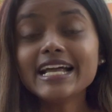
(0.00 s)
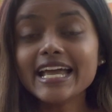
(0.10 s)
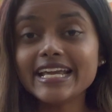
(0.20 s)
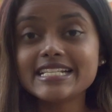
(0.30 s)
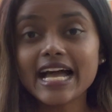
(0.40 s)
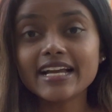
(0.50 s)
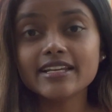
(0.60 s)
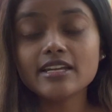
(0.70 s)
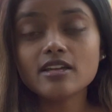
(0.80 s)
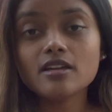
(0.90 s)

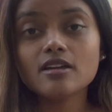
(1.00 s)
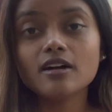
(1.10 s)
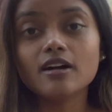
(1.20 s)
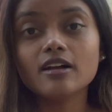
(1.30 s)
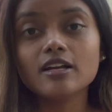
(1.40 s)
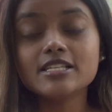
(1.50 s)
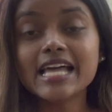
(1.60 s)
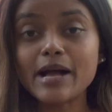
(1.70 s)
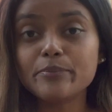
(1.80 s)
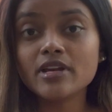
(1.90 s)
exactly is
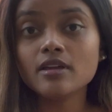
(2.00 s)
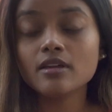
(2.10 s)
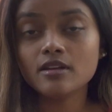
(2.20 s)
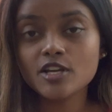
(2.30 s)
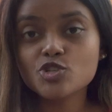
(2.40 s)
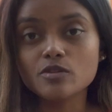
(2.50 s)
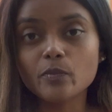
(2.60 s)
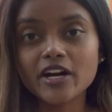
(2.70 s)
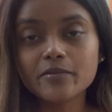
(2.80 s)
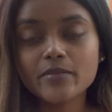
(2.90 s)
happening in each
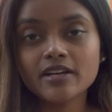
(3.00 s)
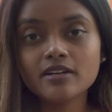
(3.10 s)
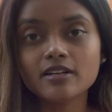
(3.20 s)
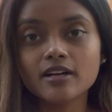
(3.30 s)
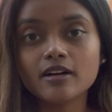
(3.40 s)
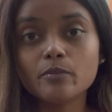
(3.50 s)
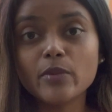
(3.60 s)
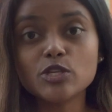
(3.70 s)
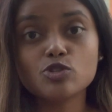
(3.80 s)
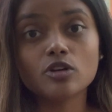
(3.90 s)
department
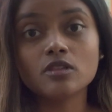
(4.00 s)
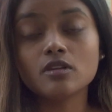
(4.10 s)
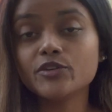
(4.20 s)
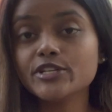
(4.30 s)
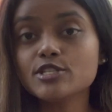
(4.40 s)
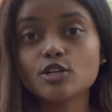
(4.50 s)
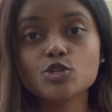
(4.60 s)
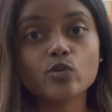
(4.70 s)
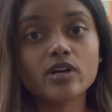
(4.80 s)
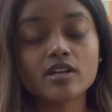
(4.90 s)
based on the
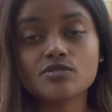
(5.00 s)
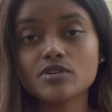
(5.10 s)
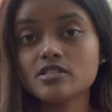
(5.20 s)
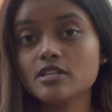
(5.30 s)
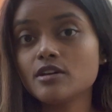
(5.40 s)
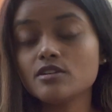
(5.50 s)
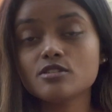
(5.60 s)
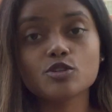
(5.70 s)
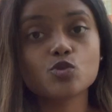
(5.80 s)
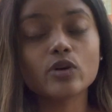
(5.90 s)
research work interests and
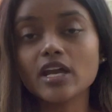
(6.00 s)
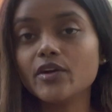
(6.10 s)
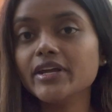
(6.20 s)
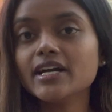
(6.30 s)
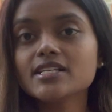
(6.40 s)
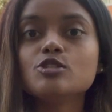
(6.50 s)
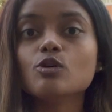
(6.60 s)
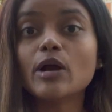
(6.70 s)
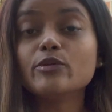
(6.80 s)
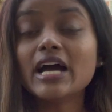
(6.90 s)
research work areas. So
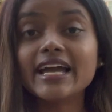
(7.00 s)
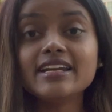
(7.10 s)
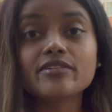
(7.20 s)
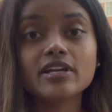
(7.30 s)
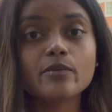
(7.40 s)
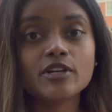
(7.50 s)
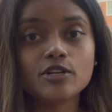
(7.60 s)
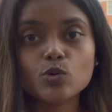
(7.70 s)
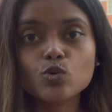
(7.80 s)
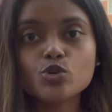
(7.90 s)
I would highly recommend
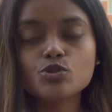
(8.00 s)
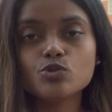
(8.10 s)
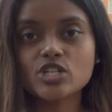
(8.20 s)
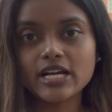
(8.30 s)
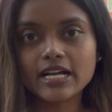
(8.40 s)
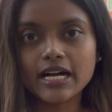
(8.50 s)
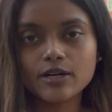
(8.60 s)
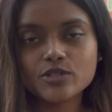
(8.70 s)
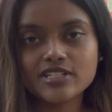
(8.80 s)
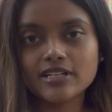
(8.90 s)
you to check out